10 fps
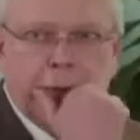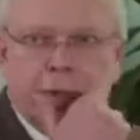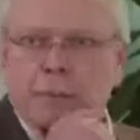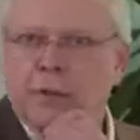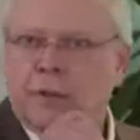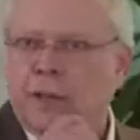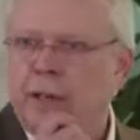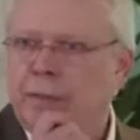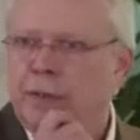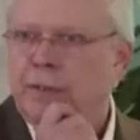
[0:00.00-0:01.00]
read the book, The
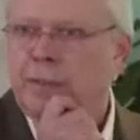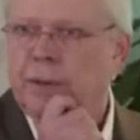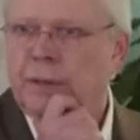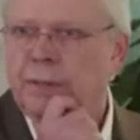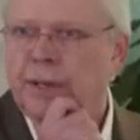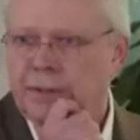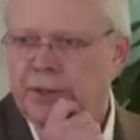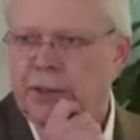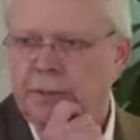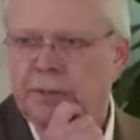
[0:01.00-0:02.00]
E-Myth by Michael
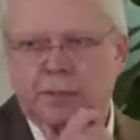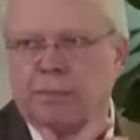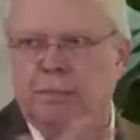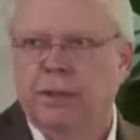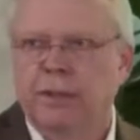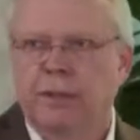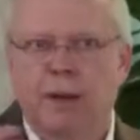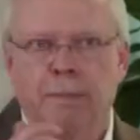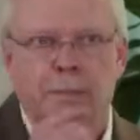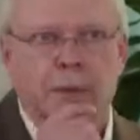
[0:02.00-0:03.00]
Gerber, it's a pretty
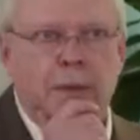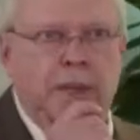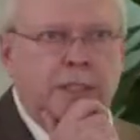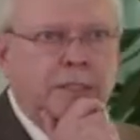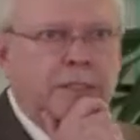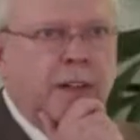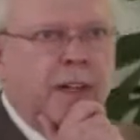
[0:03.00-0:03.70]
common book. Lots of